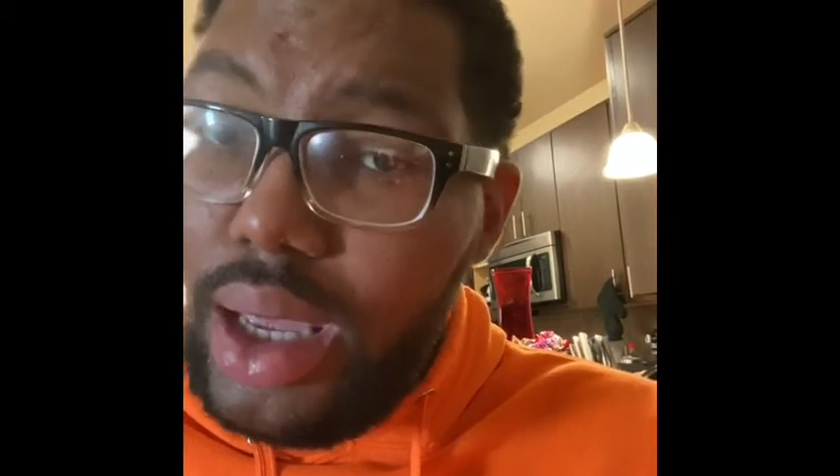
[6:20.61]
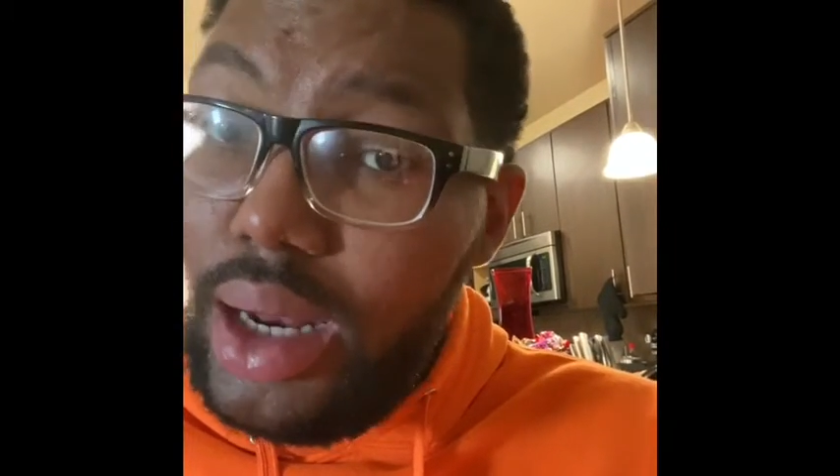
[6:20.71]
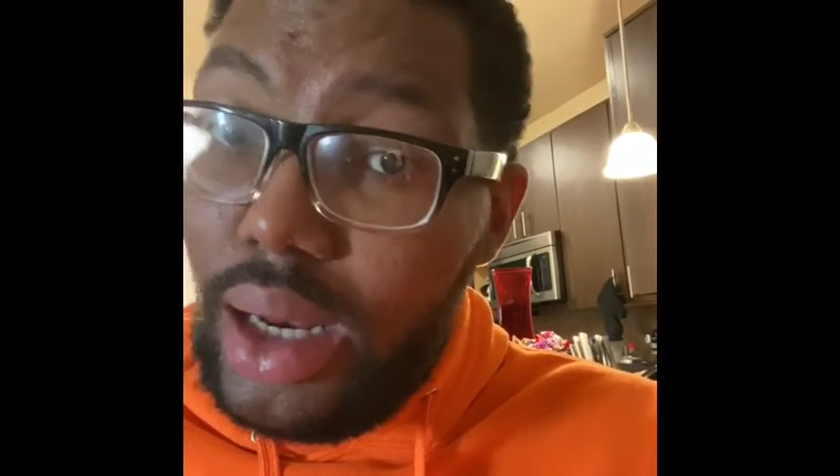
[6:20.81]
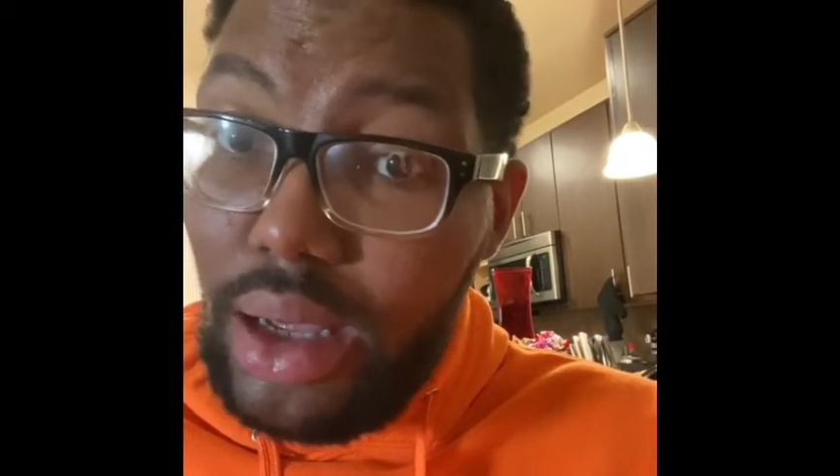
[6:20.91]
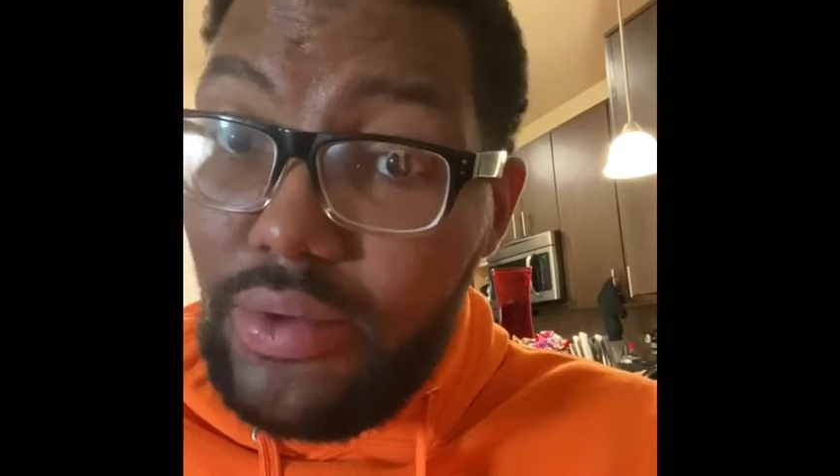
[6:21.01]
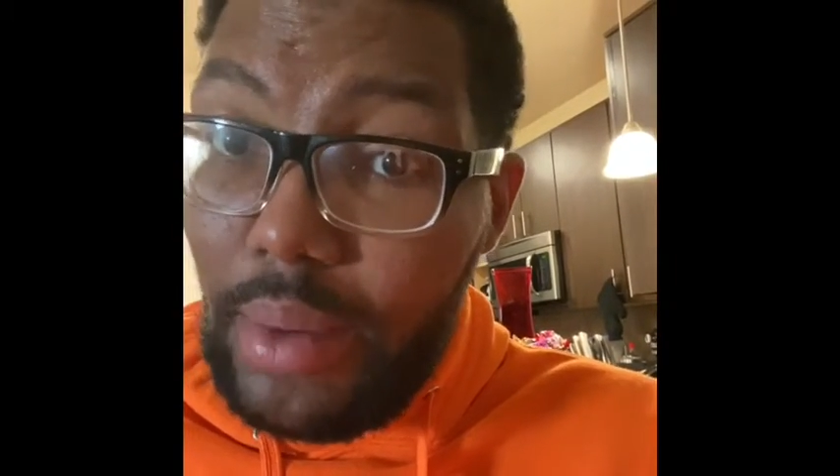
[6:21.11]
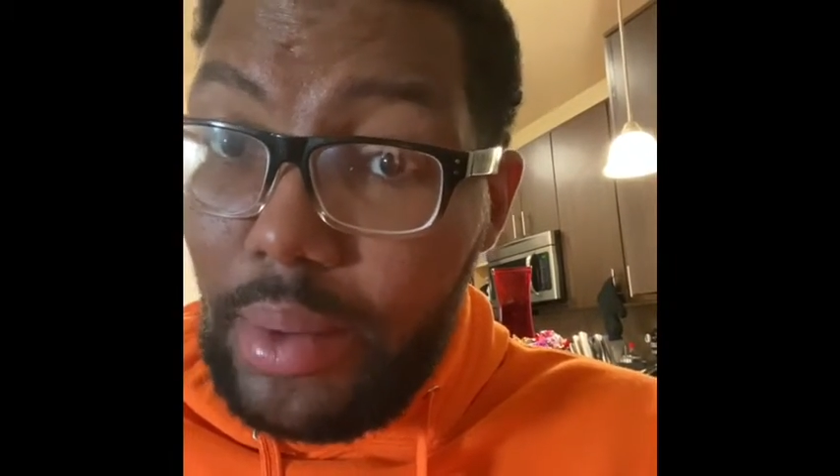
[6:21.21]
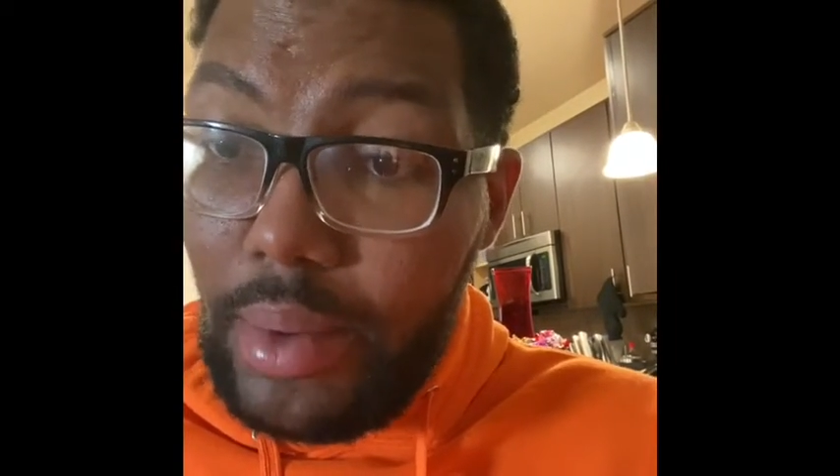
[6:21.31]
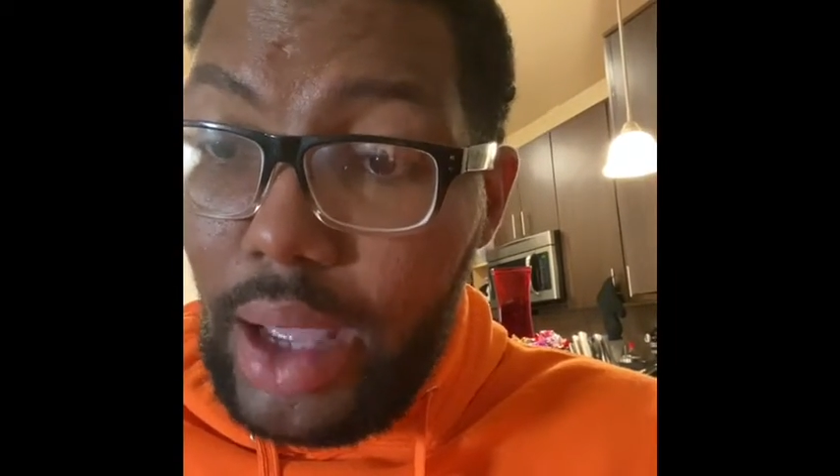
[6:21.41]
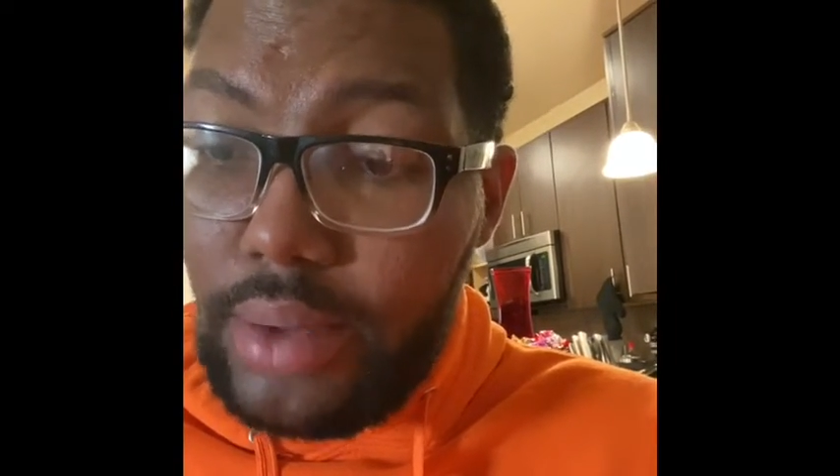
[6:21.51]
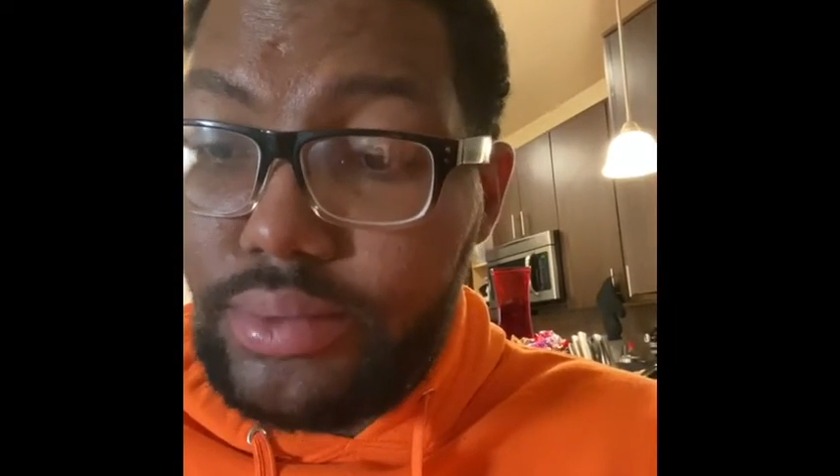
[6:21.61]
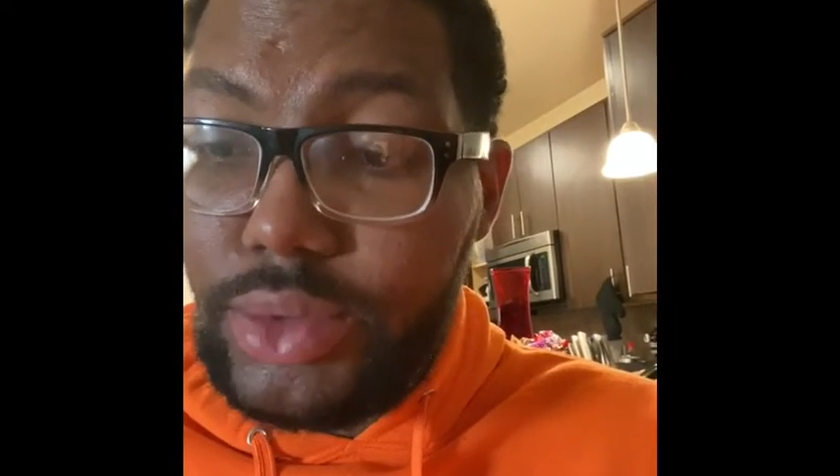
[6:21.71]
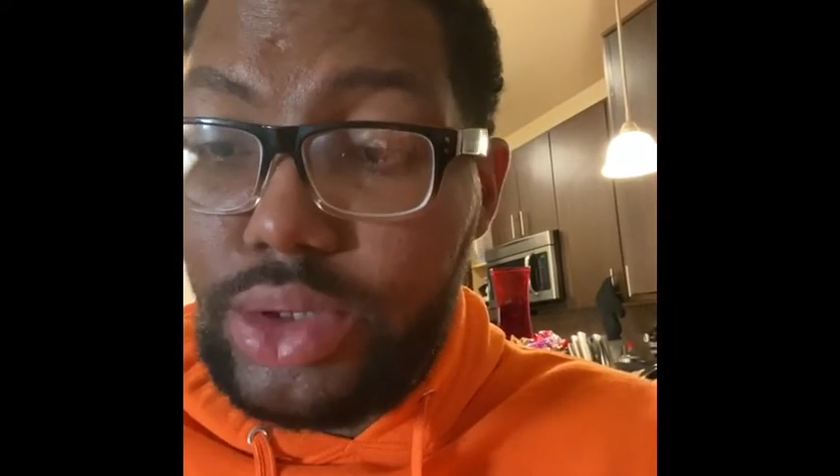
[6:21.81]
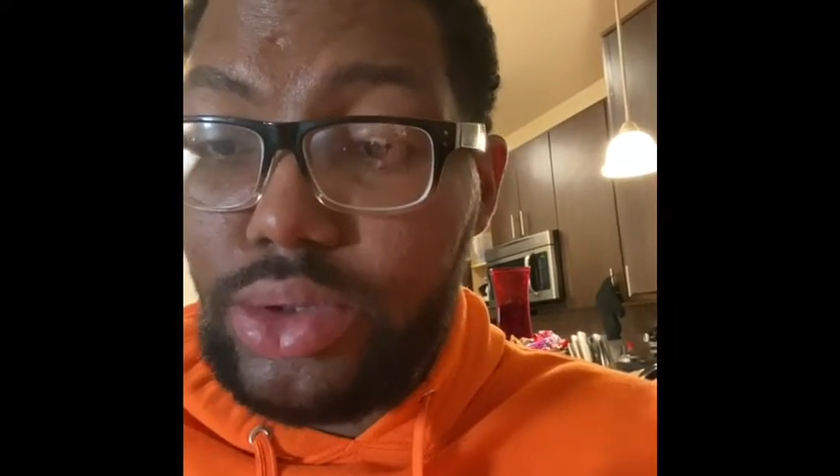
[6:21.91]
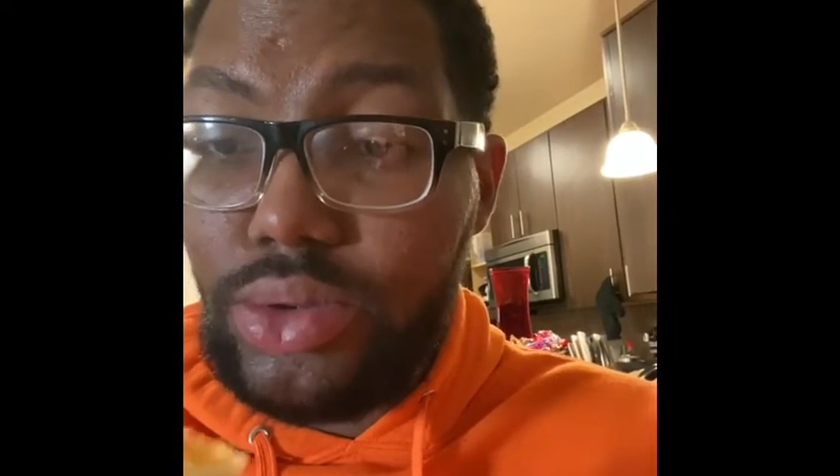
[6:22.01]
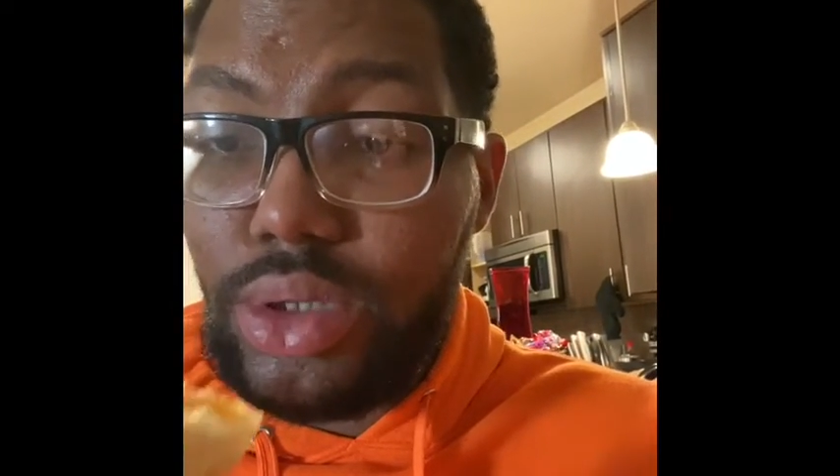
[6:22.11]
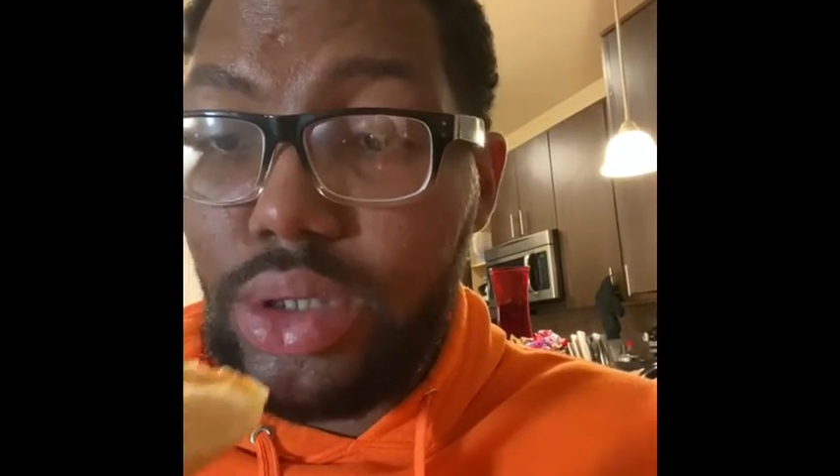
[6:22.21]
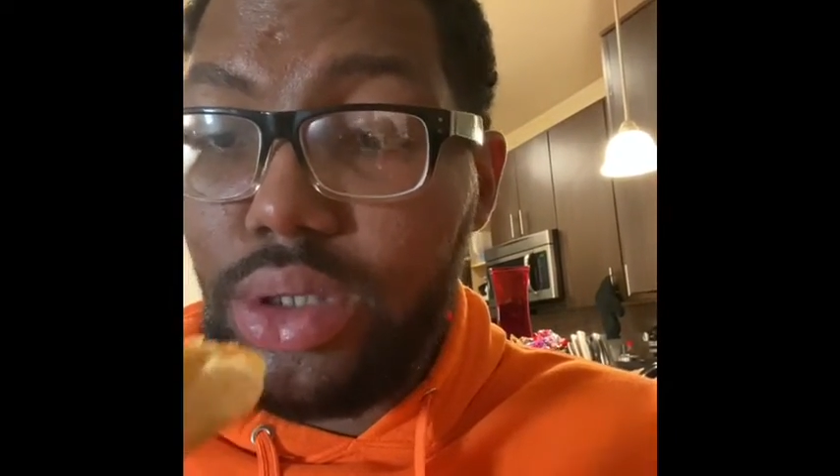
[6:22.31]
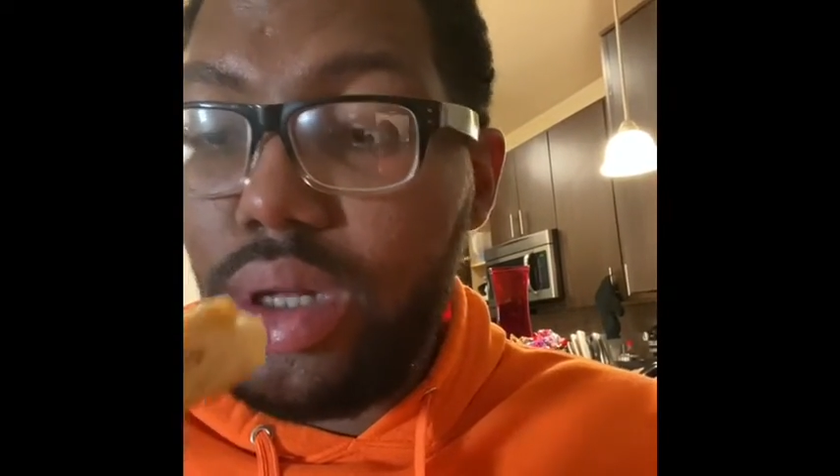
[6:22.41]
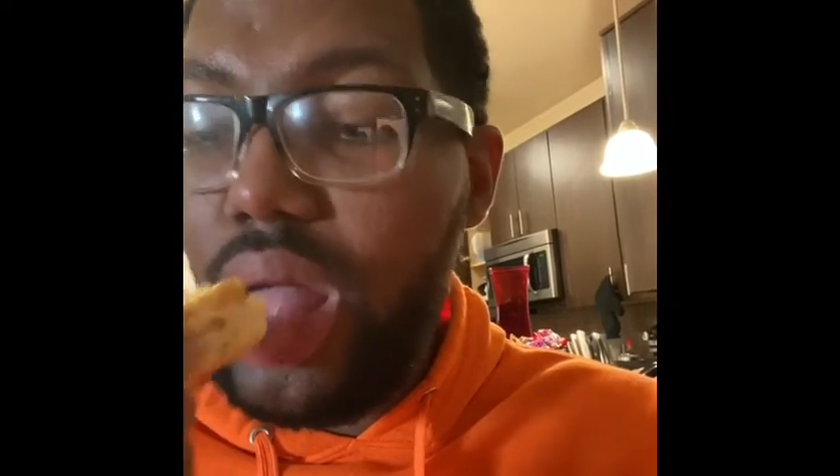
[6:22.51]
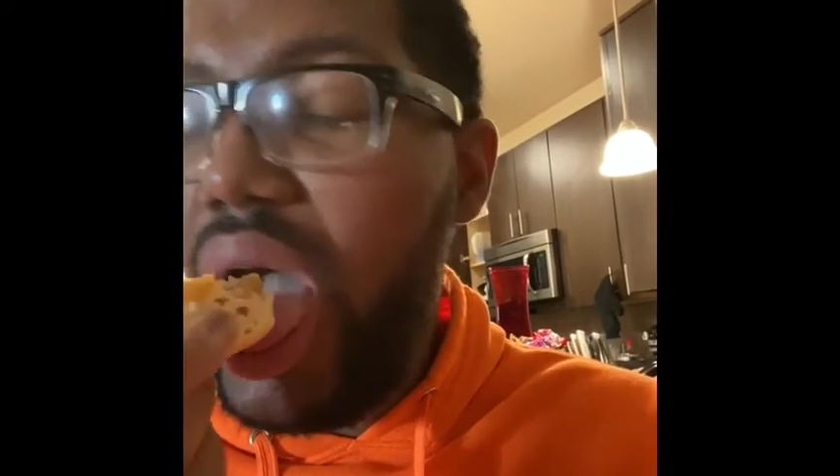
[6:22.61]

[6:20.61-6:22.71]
I love apple pie. This is really good.